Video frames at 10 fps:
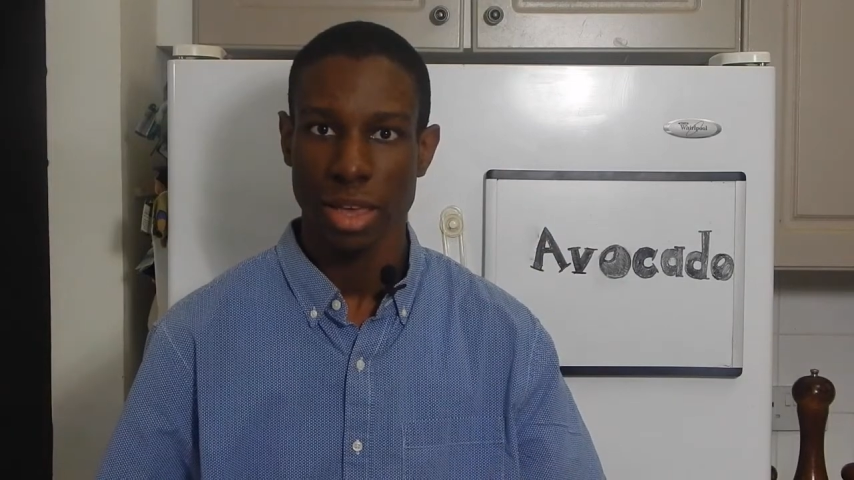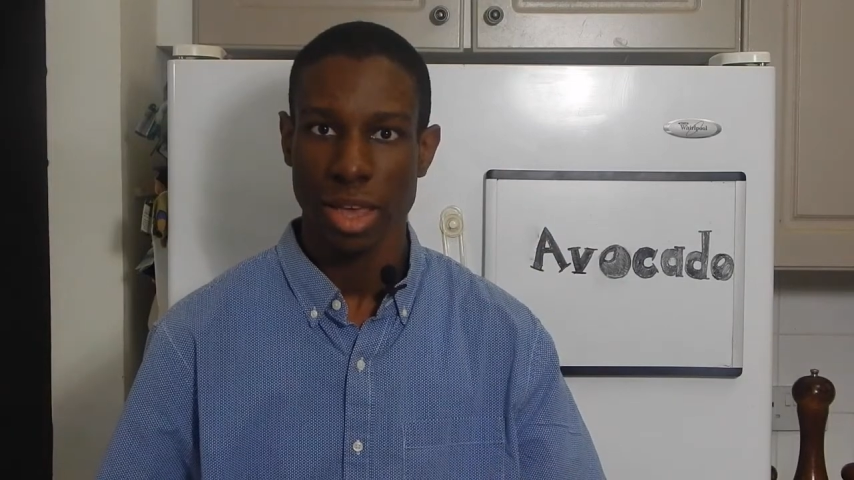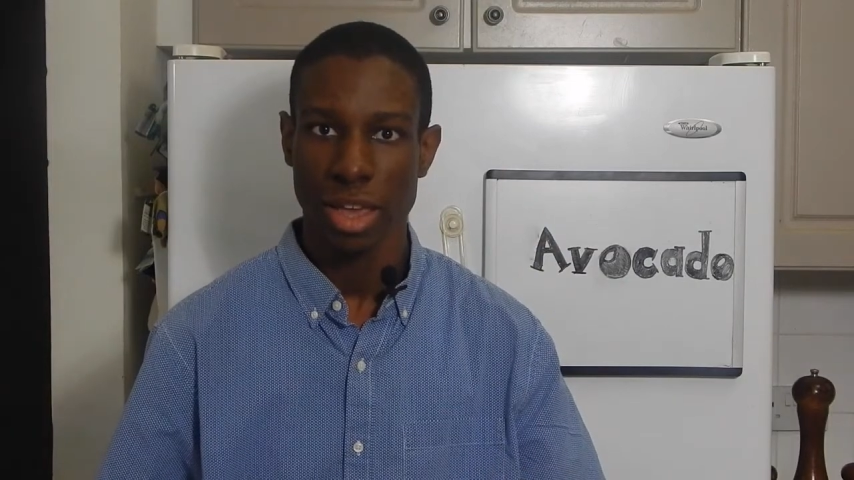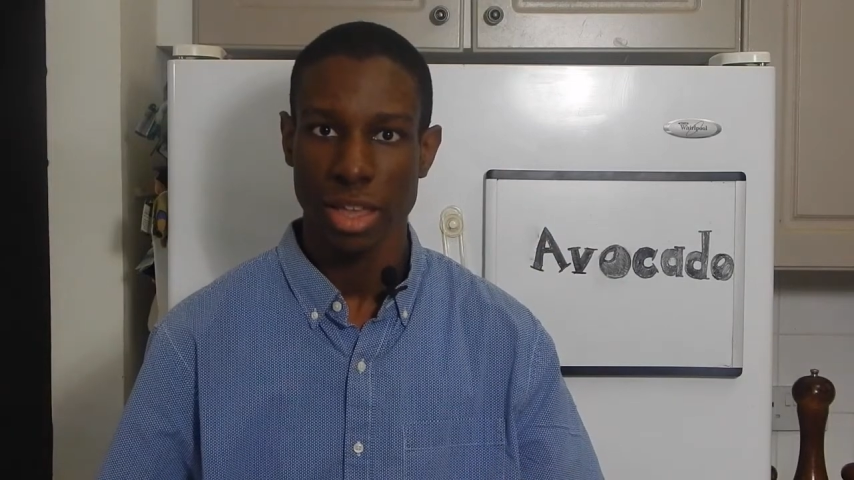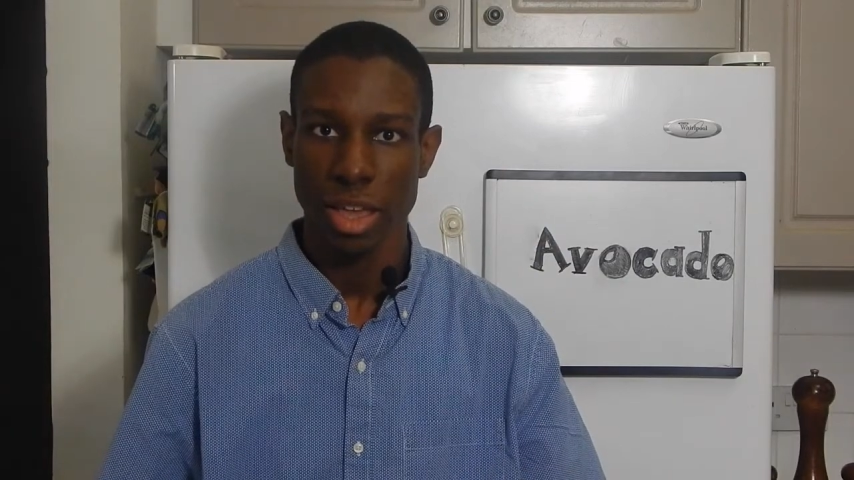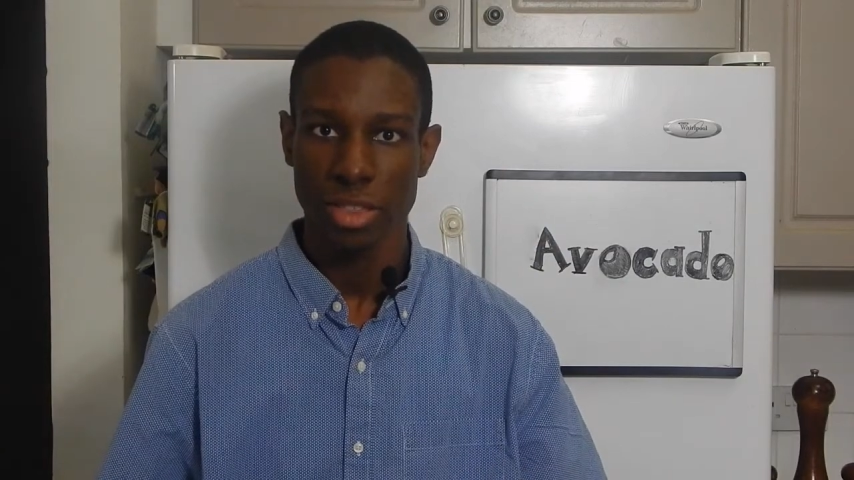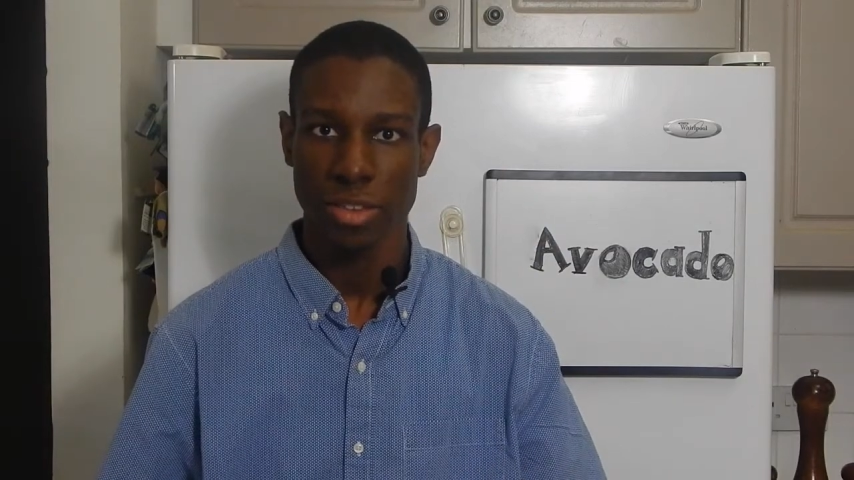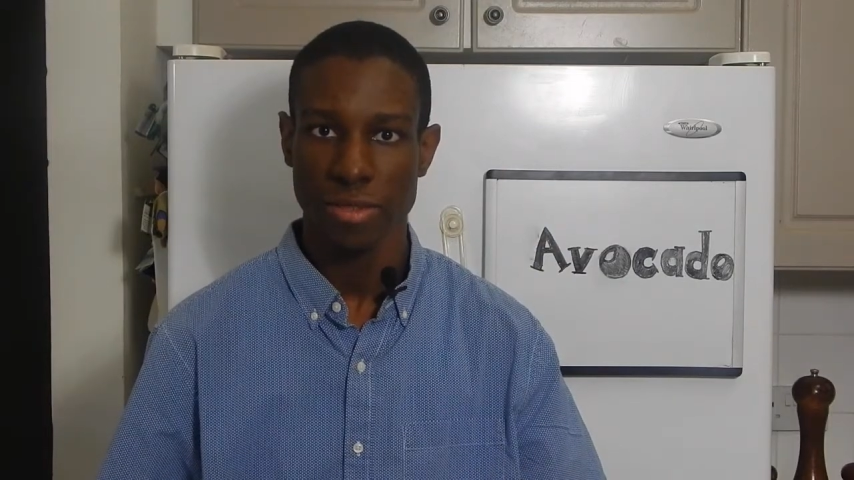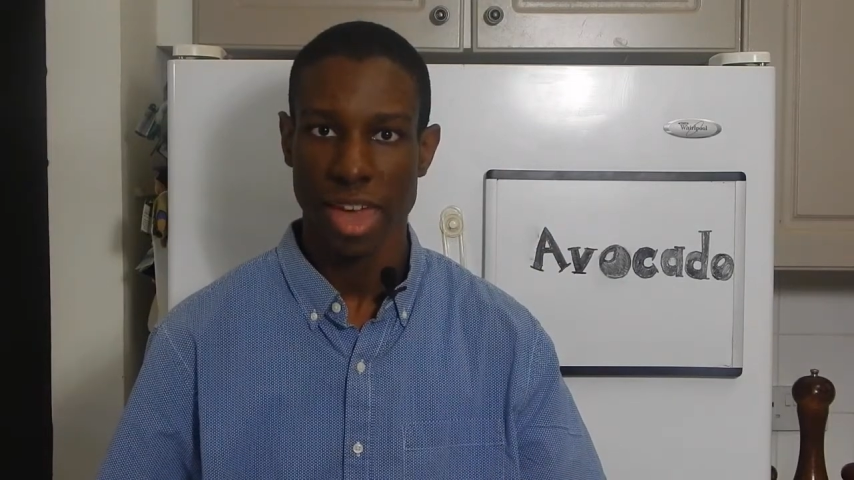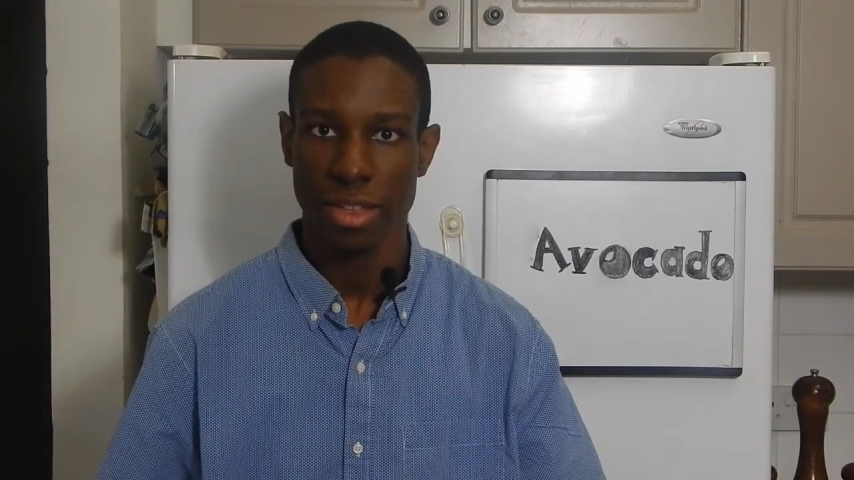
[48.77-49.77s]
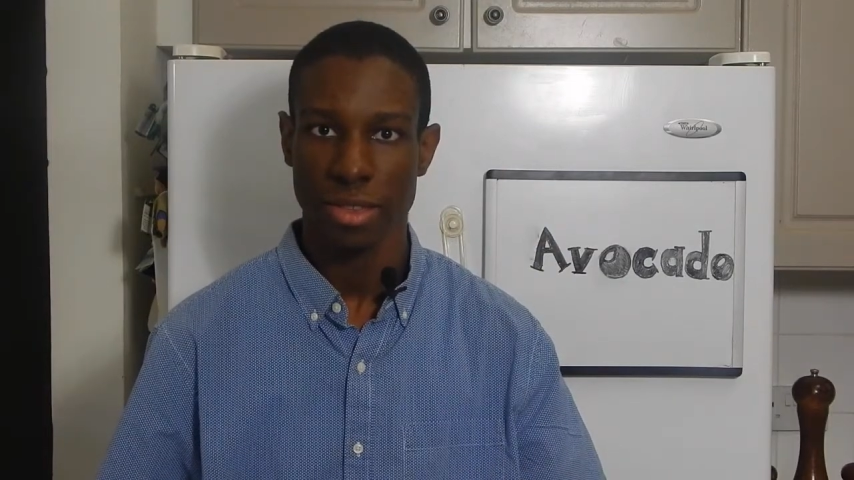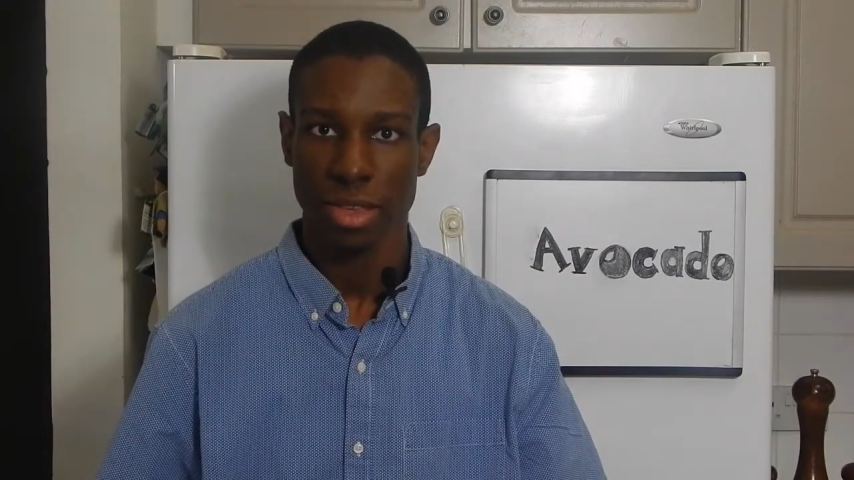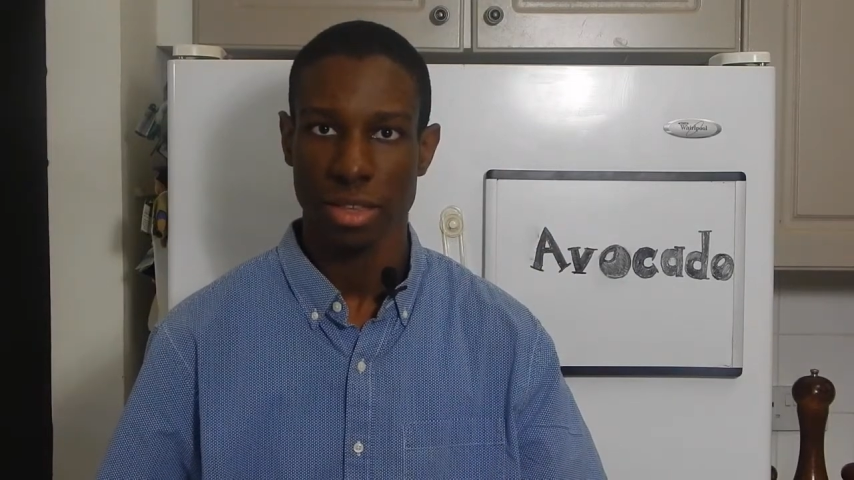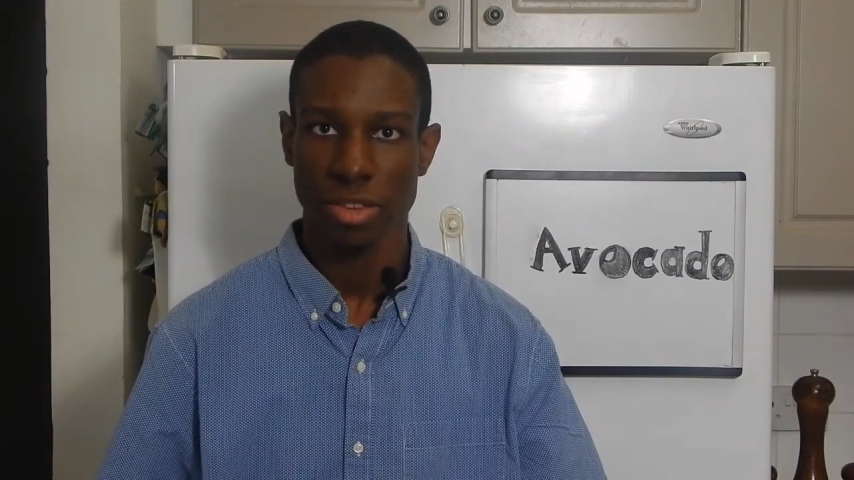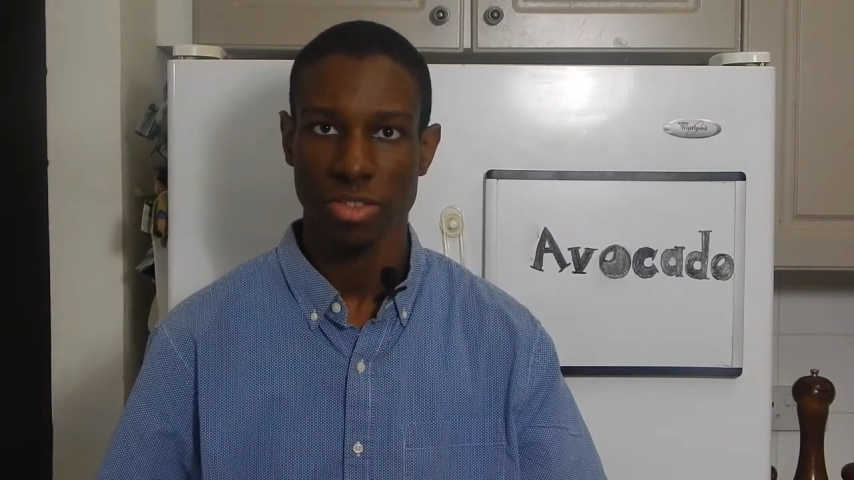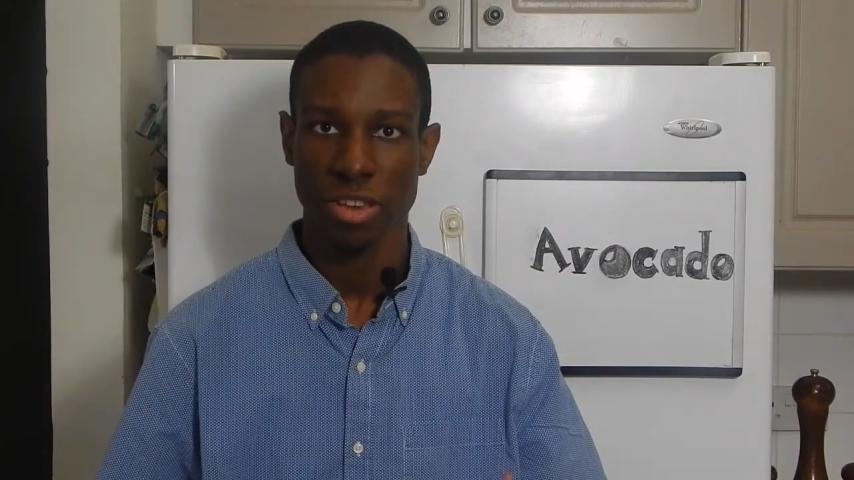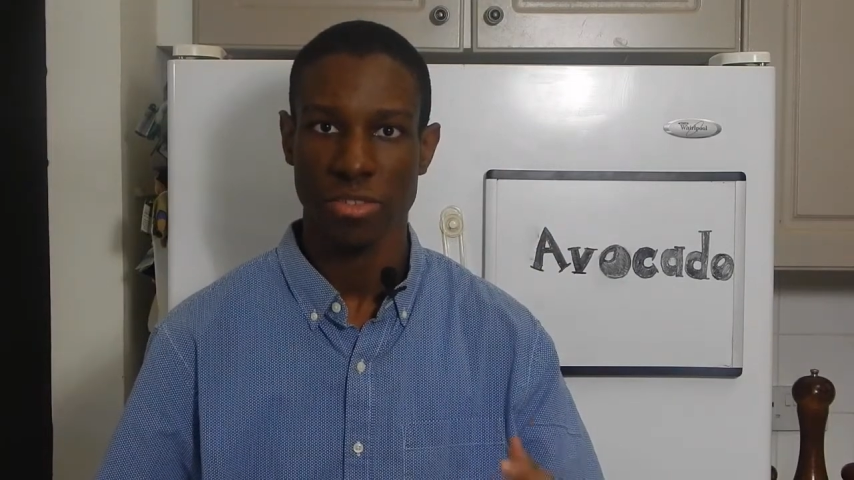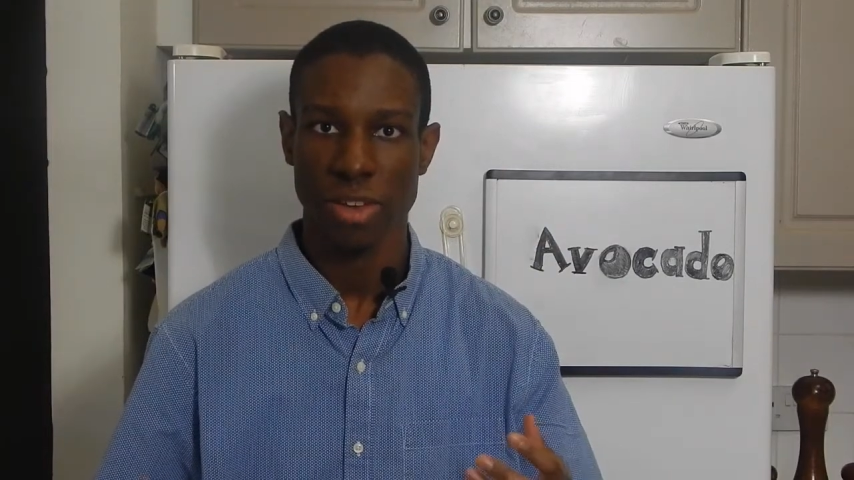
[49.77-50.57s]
and healthy fats, such as